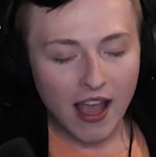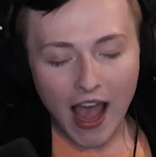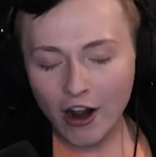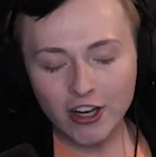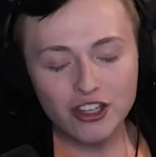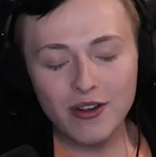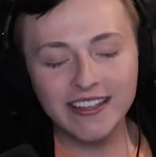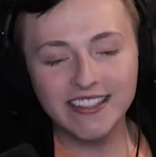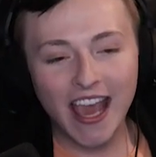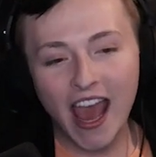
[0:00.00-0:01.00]
How did you
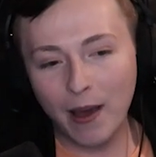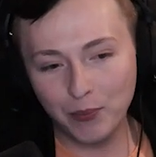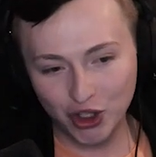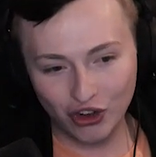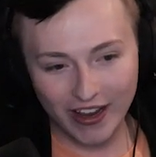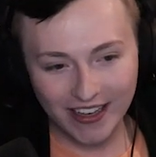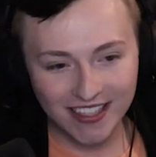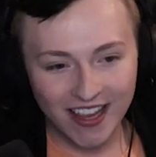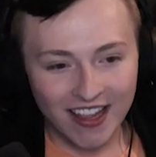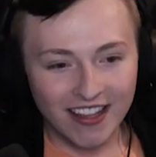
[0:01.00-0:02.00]
guys capture
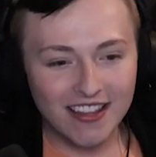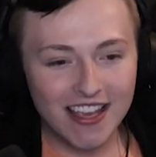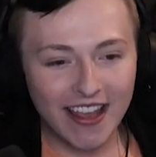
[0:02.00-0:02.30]
it? The